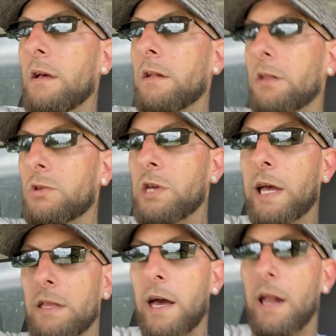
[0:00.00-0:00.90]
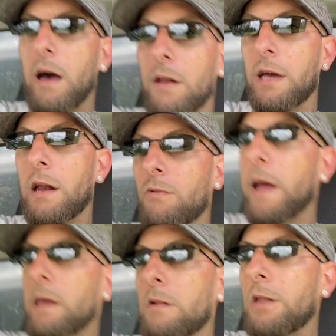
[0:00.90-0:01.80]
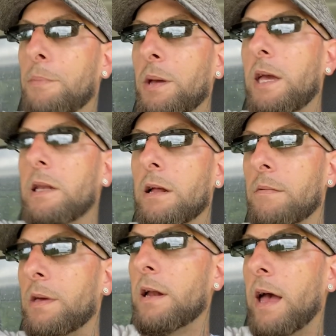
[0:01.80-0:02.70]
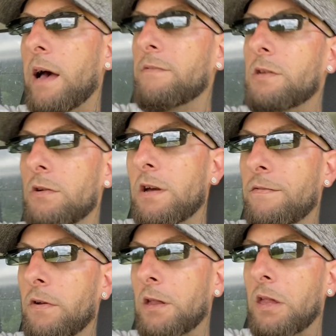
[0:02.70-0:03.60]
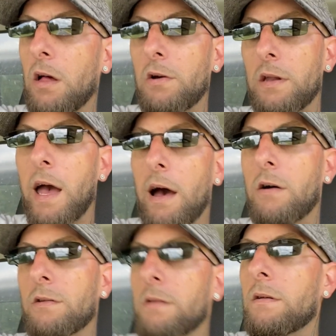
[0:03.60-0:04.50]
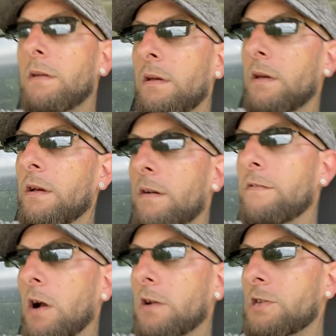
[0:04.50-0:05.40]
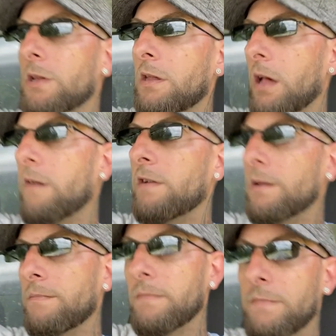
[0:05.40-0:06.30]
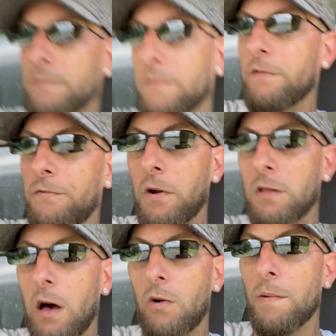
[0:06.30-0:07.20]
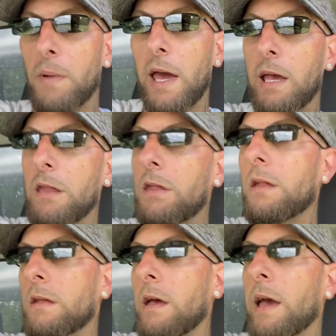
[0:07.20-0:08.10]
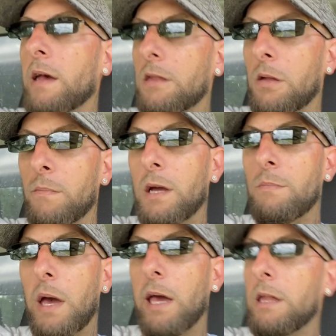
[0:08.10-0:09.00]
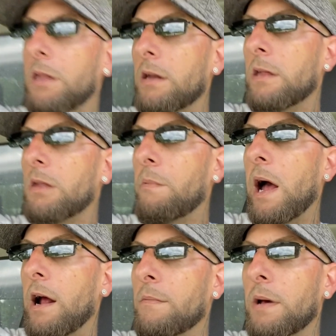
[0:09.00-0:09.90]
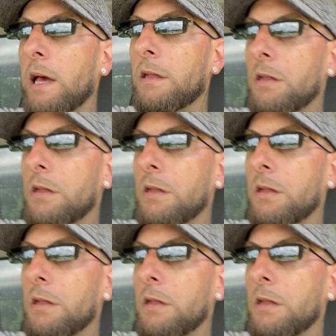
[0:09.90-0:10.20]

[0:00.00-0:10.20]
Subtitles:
So check that out. I got a regular speed and I'm gonna have two different slowed down versions of it for lower bass and some mid bass and then some higher bass.